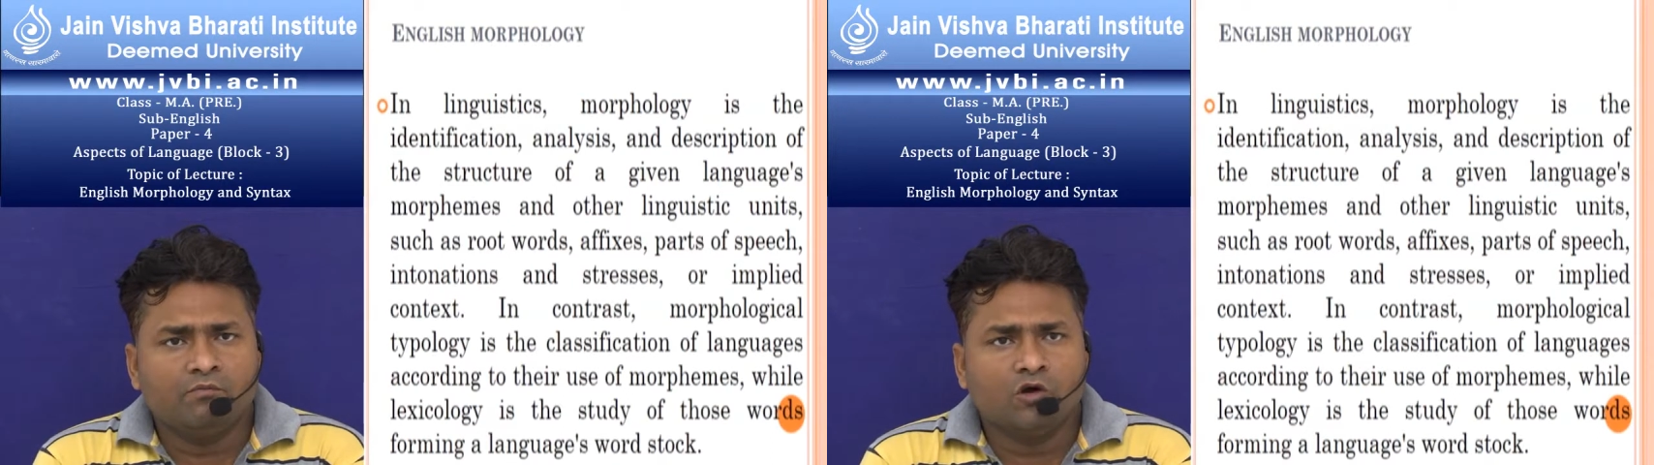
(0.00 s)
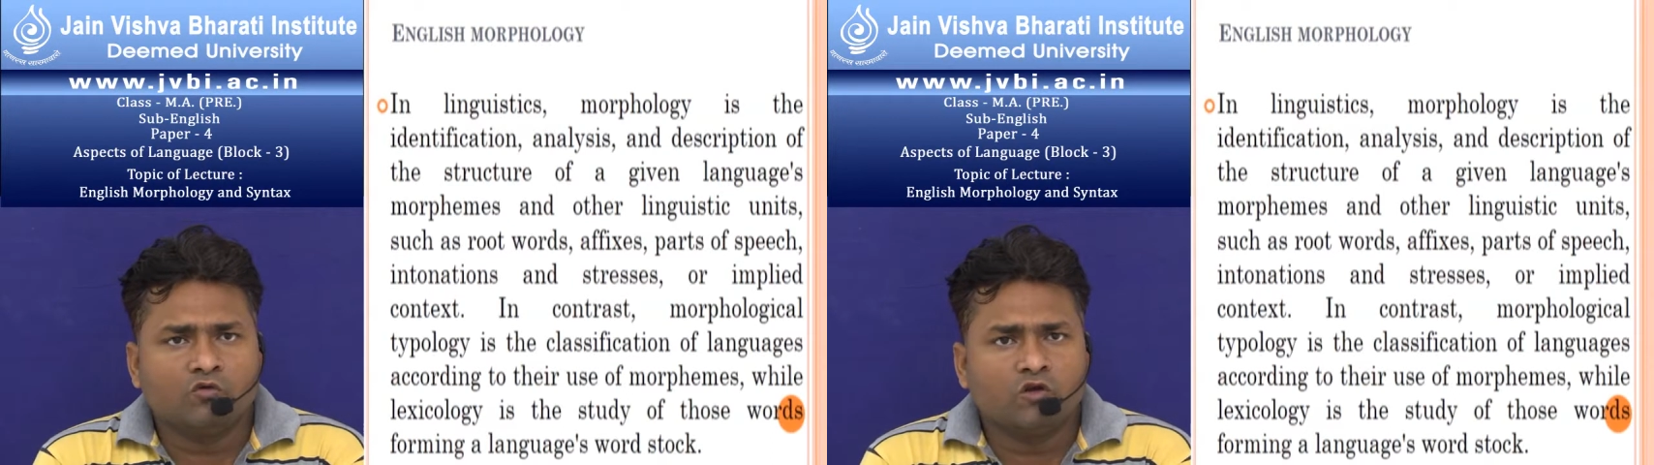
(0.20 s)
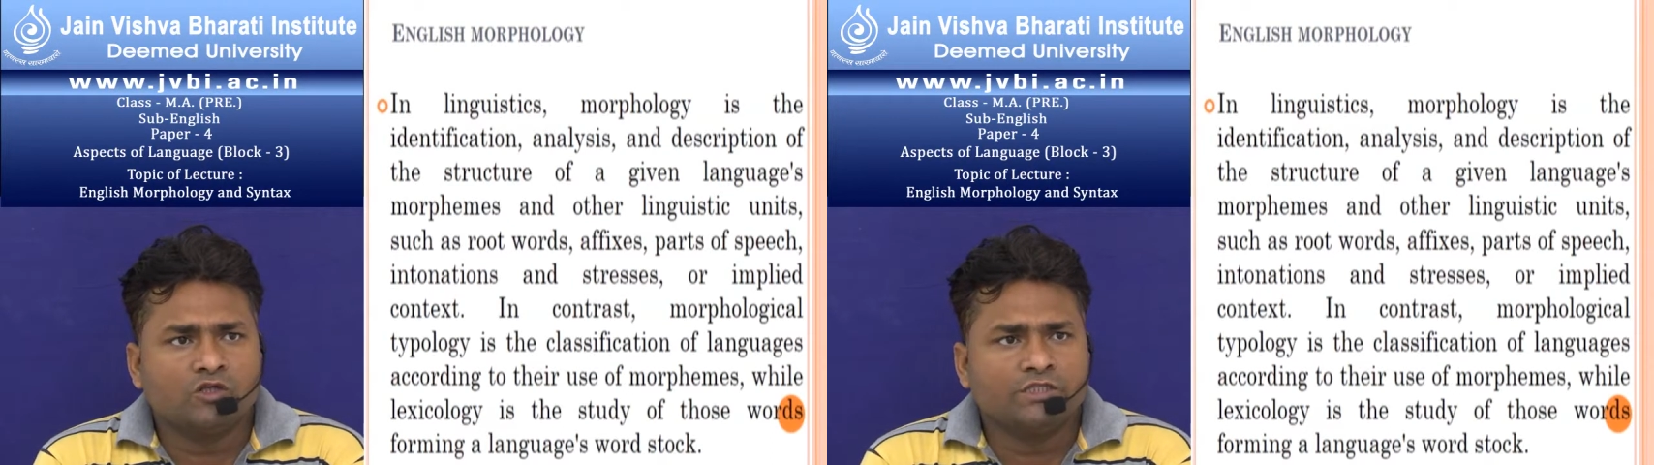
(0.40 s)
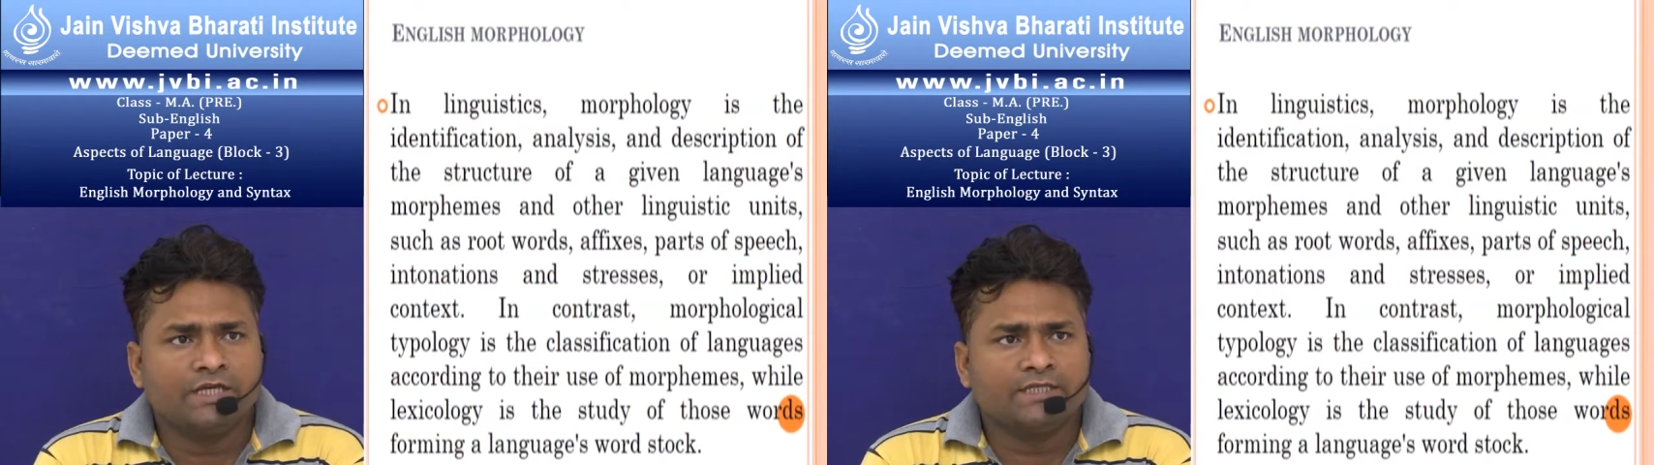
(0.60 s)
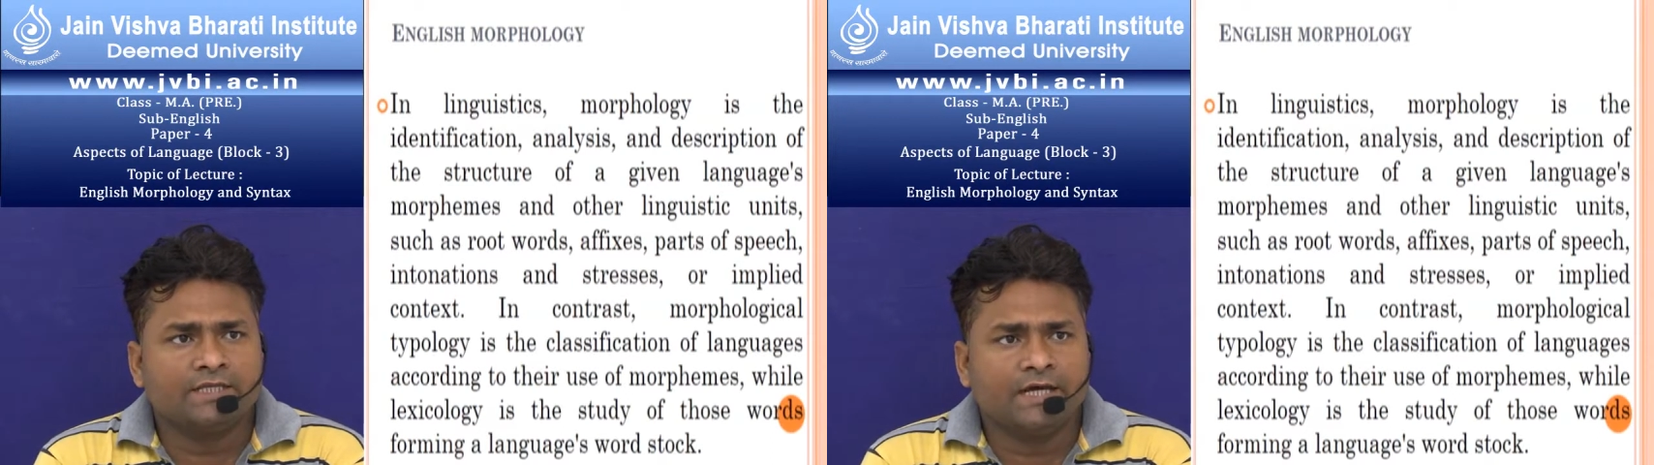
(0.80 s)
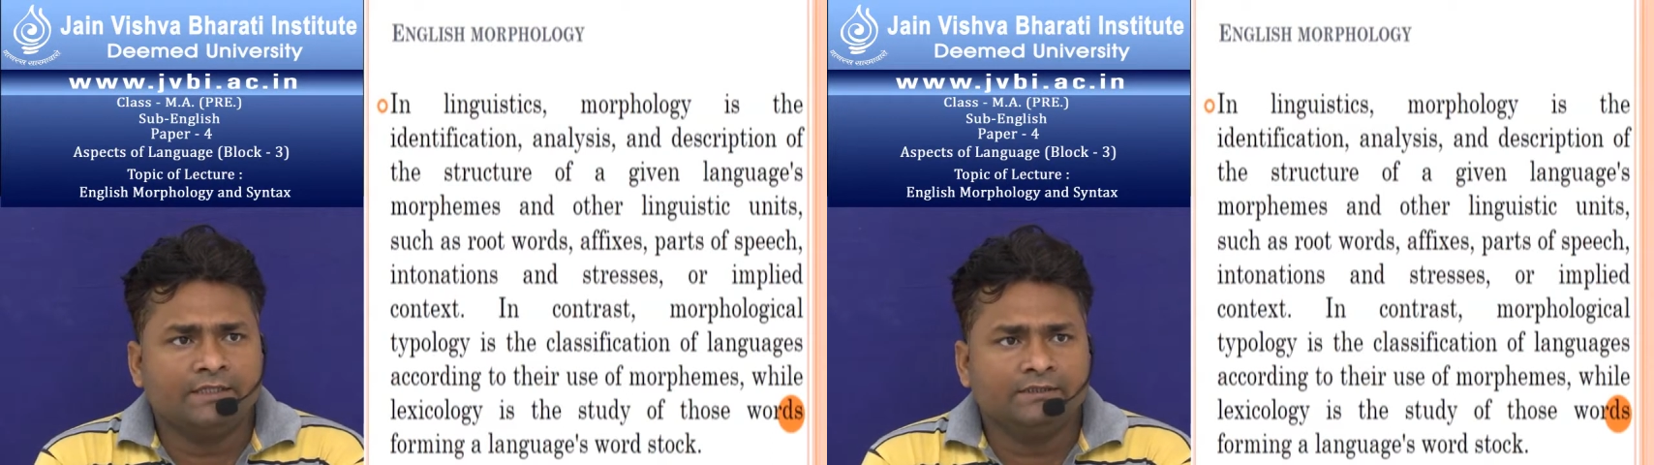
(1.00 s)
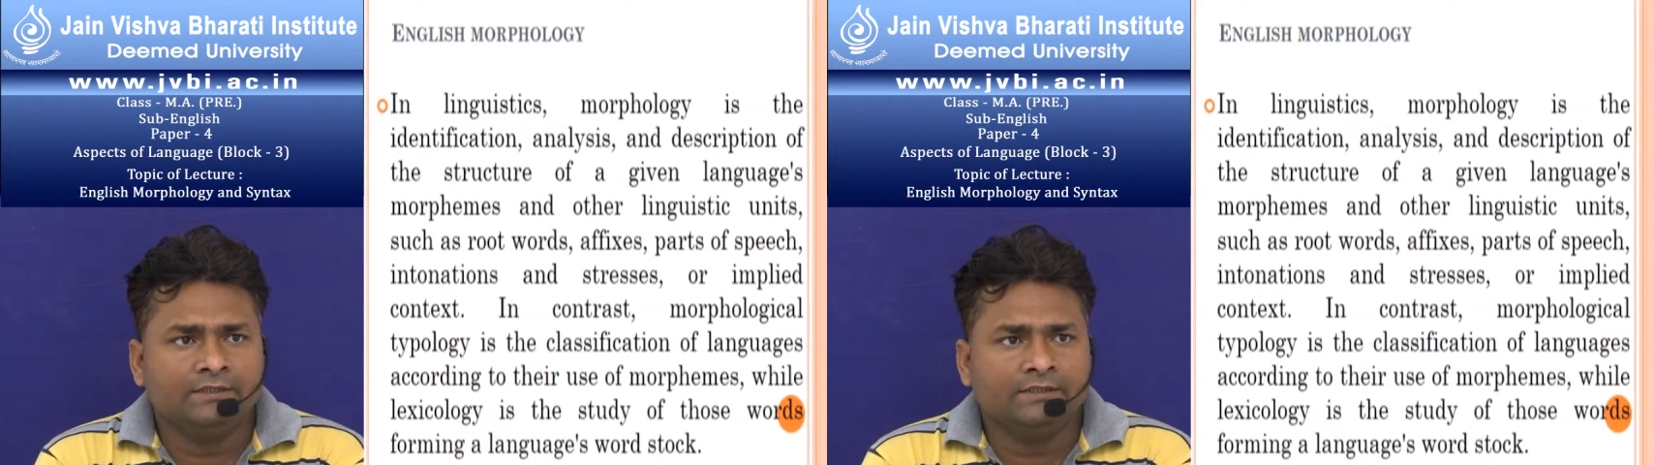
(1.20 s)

morphology is the